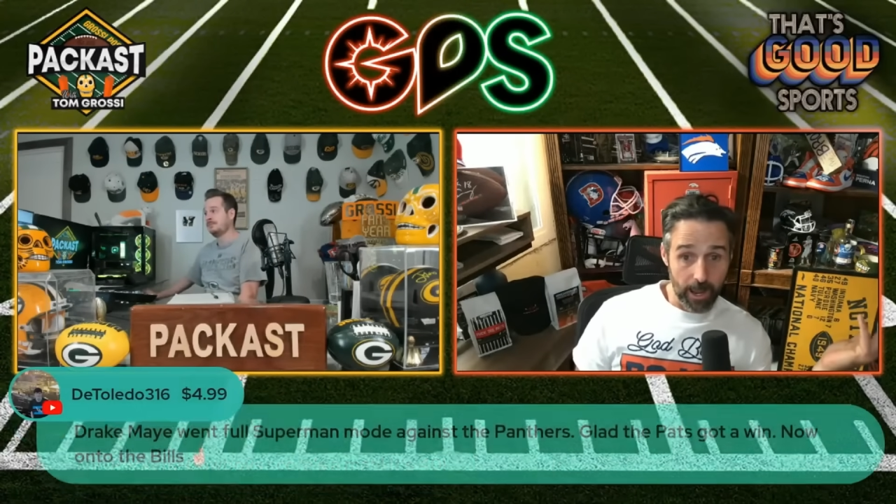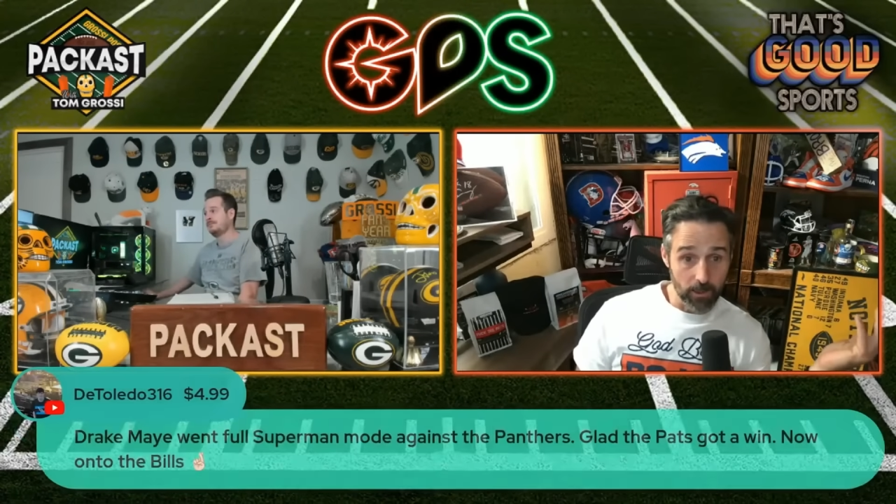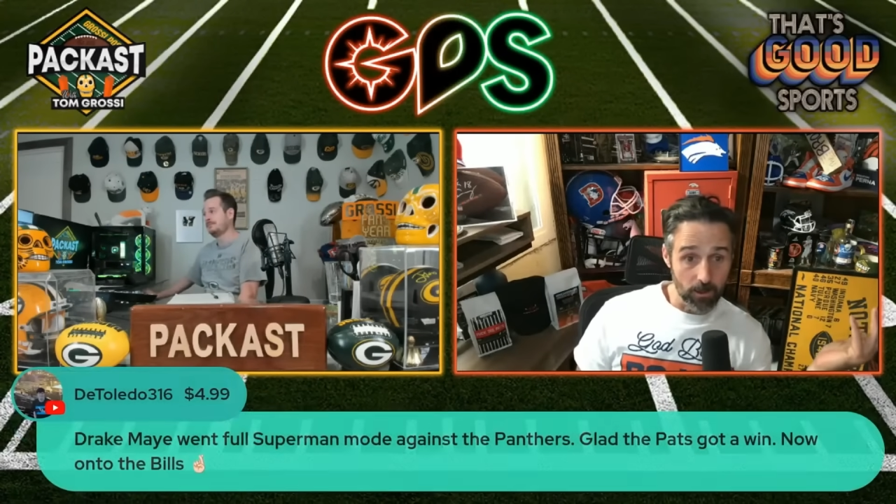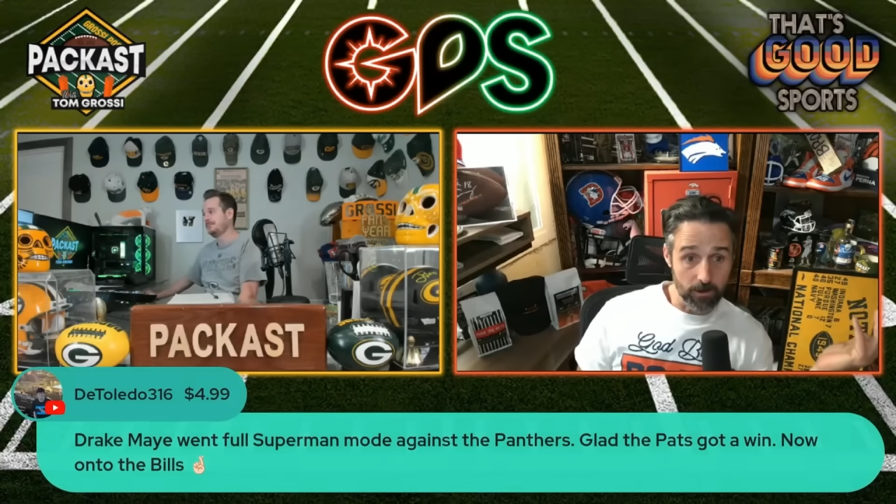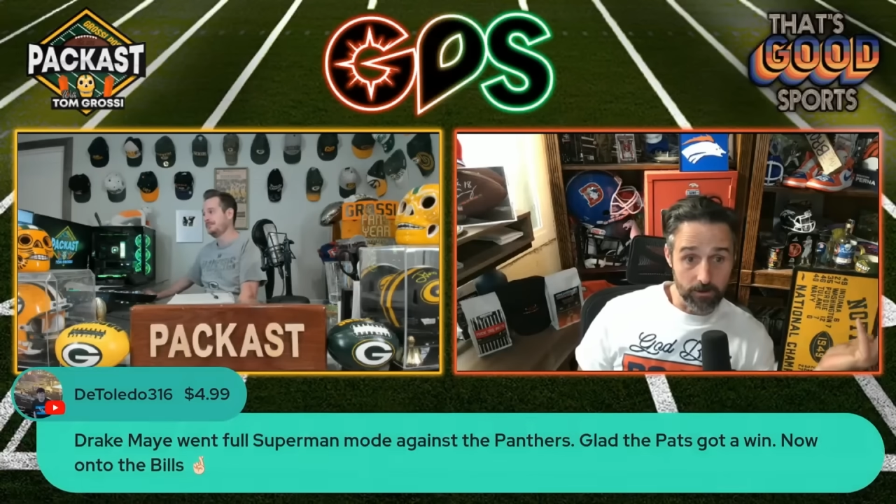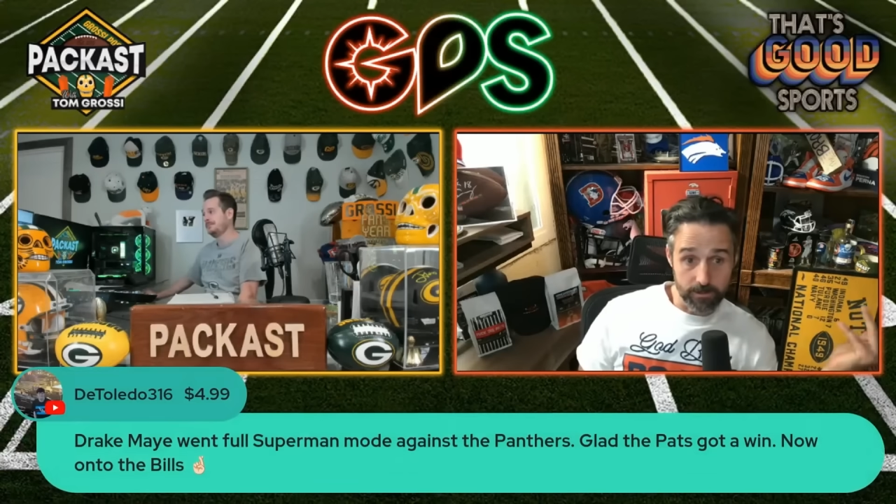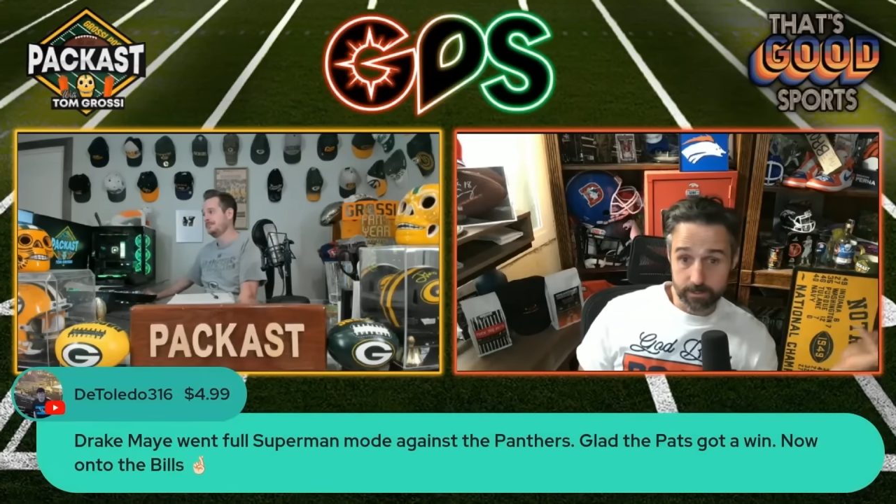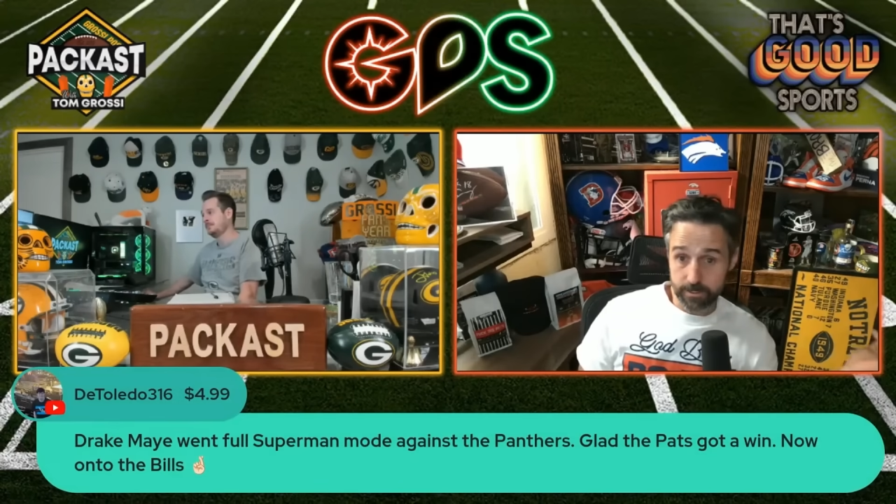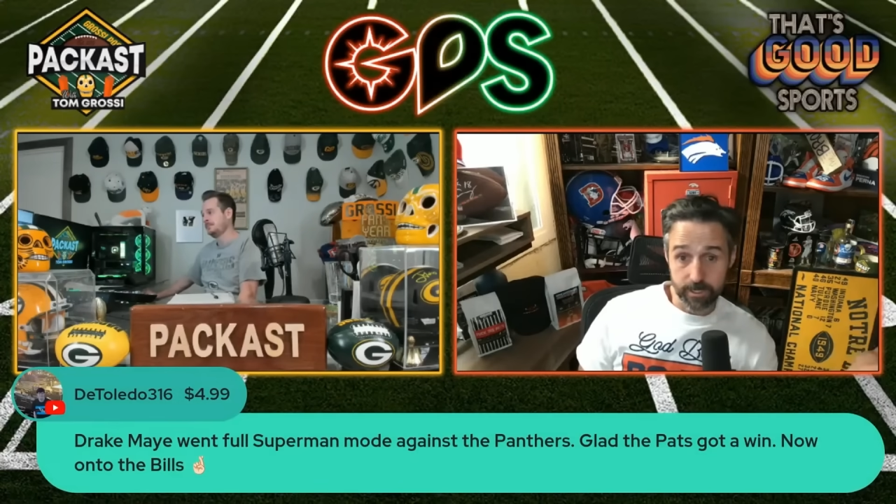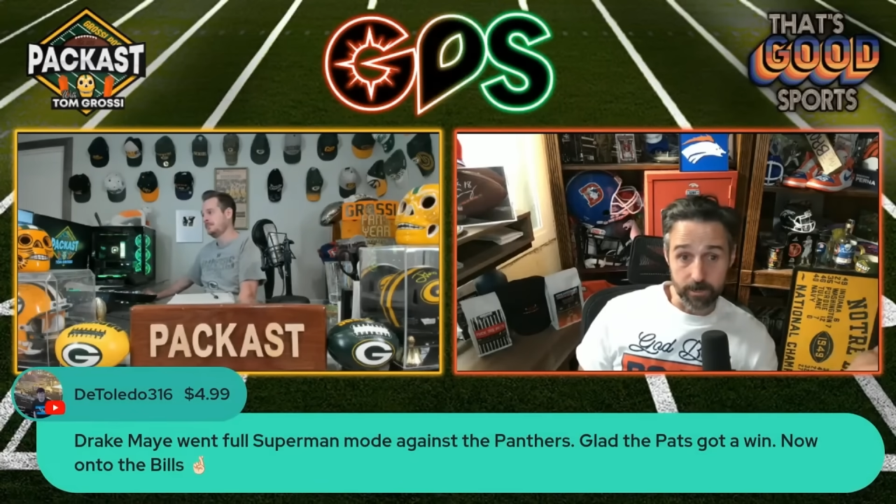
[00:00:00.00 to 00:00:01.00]
How long
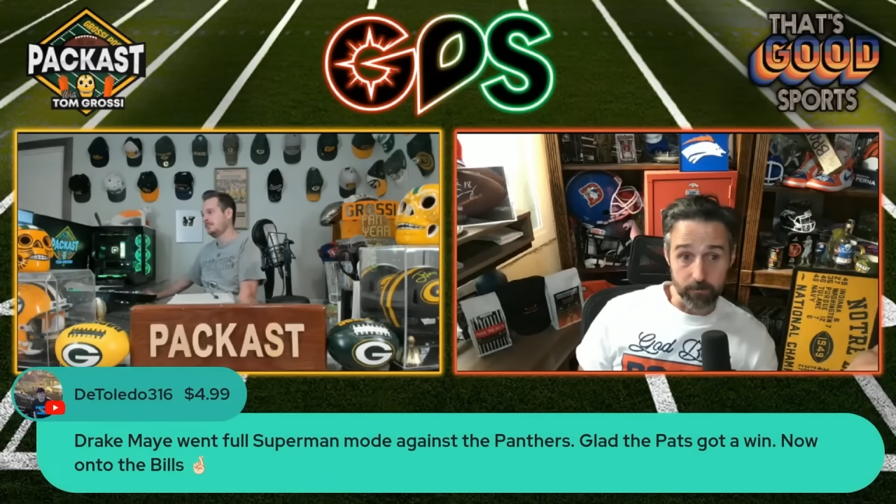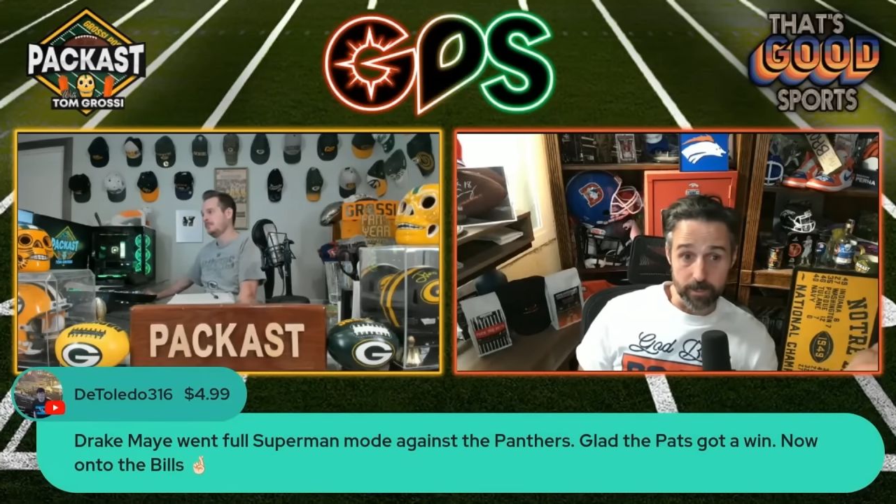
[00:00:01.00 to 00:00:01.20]
is he going to